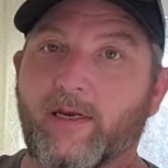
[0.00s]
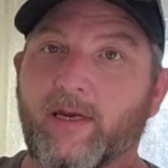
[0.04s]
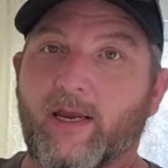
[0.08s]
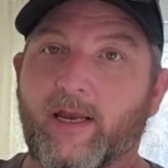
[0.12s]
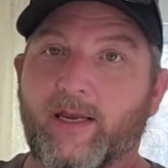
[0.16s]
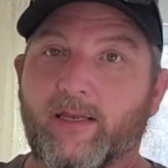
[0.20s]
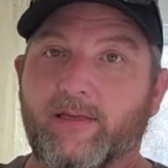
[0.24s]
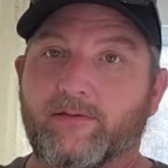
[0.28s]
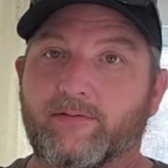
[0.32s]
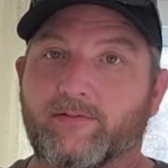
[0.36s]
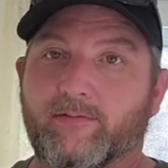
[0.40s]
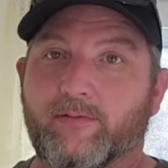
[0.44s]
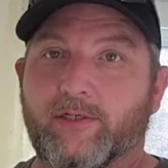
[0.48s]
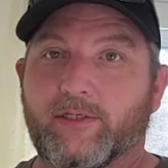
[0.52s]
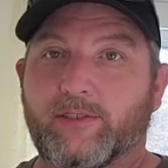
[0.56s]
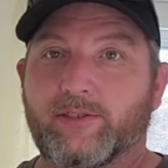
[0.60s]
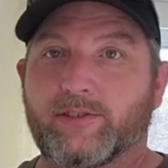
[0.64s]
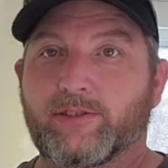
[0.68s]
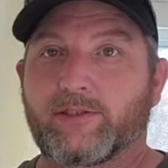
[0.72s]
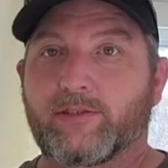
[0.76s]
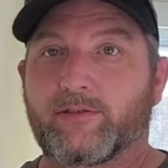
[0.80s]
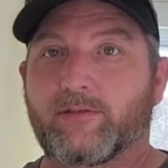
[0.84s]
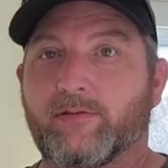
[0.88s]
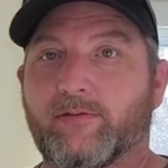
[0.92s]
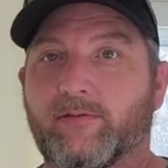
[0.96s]
Allen
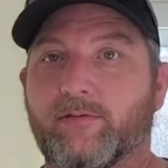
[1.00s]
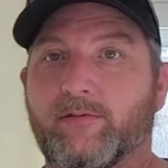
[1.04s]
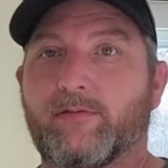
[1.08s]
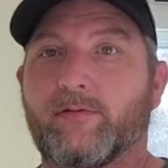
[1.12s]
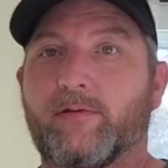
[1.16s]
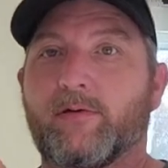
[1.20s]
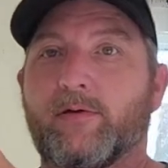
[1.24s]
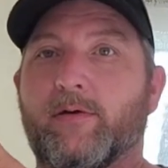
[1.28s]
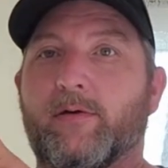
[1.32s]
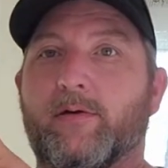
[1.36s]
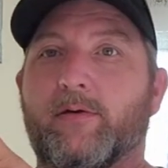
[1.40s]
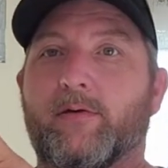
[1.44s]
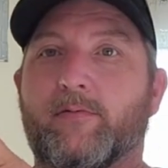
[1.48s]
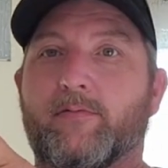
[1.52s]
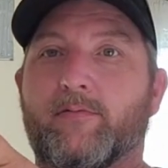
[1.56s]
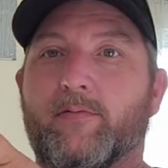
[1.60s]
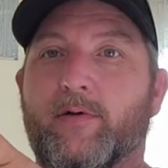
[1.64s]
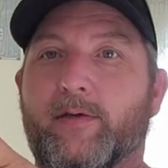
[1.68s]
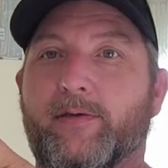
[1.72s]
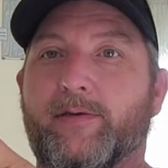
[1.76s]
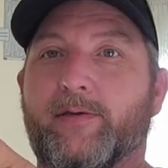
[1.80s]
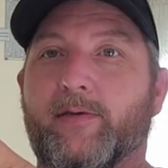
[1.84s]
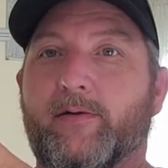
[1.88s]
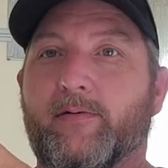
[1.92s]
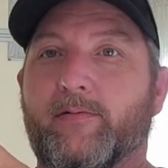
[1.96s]
wrench
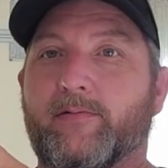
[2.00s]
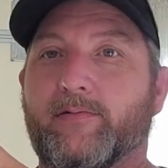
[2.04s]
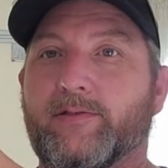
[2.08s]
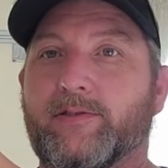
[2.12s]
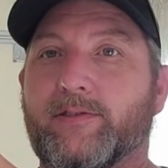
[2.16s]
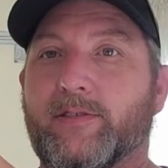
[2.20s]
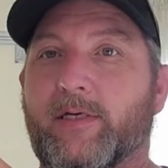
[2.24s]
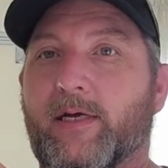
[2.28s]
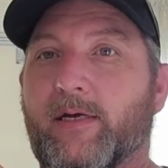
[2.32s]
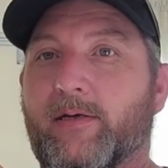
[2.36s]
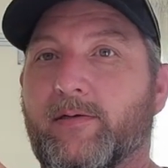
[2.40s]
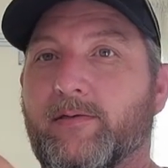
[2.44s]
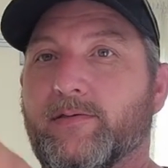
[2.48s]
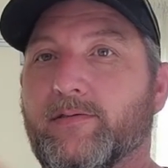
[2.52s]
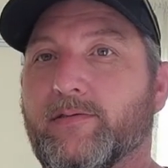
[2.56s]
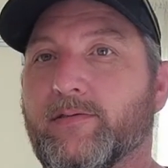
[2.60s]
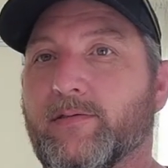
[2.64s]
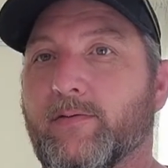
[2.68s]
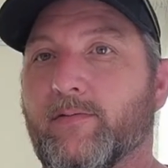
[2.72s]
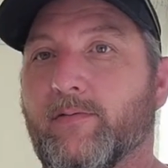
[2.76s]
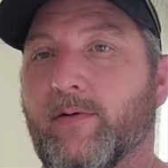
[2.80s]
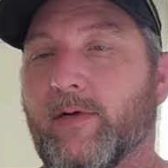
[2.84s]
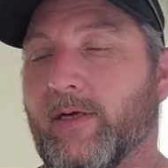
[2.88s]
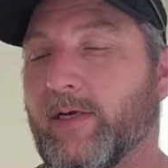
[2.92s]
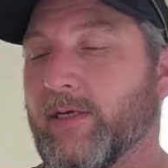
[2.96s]
right there on the side.
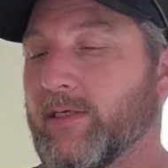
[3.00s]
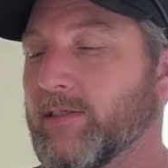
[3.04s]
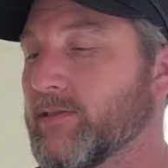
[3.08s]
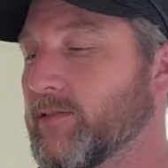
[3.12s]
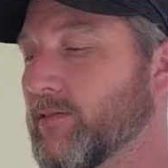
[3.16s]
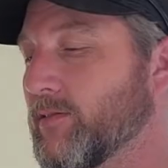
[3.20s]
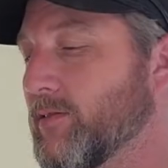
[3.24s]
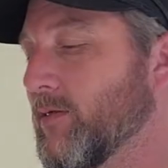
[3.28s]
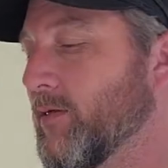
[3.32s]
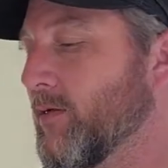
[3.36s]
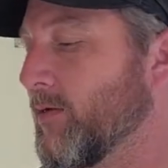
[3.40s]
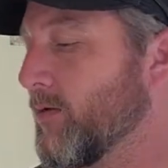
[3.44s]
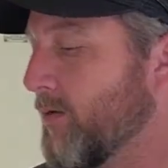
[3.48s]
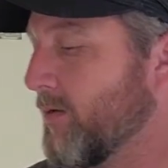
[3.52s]
So I guess